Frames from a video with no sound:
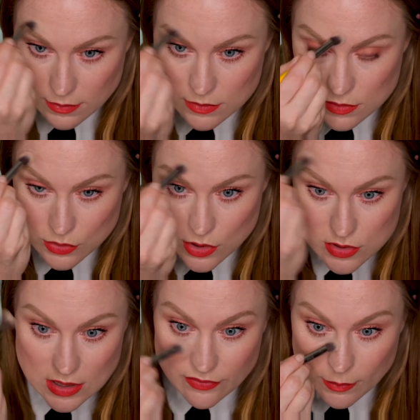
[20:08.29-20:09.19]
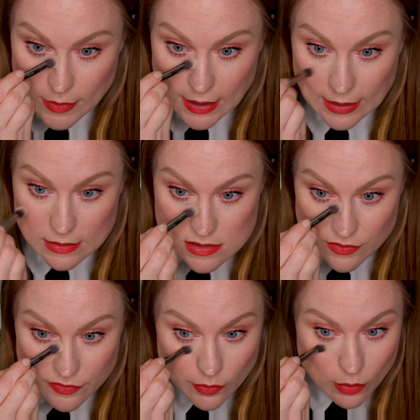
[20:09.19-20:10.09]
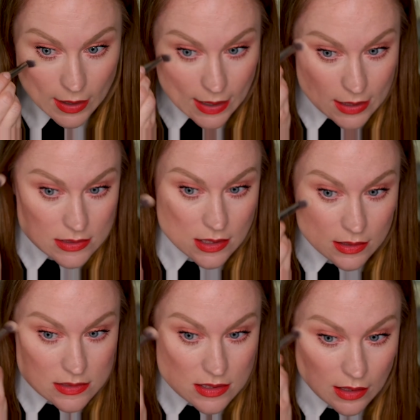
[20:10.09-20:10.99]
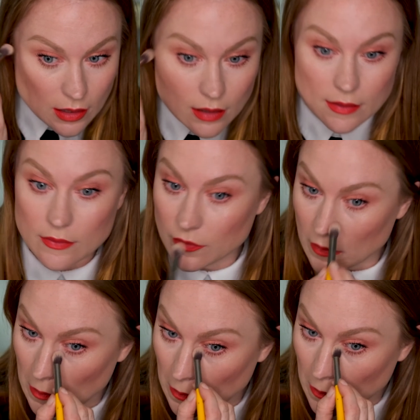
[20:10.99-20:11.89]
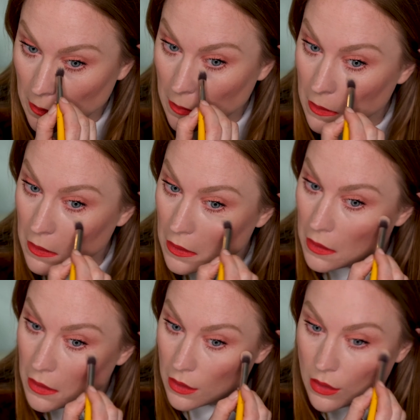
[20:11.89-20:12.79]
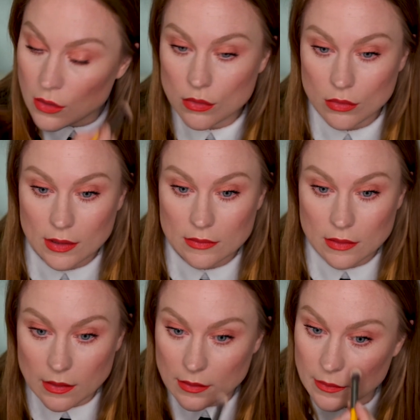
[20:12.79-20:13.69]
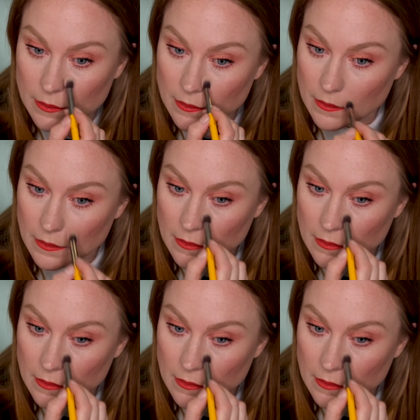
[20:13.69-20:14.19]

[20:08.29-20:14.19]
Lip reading: So usually for me, it's the forehead, under the eyes, around the nose,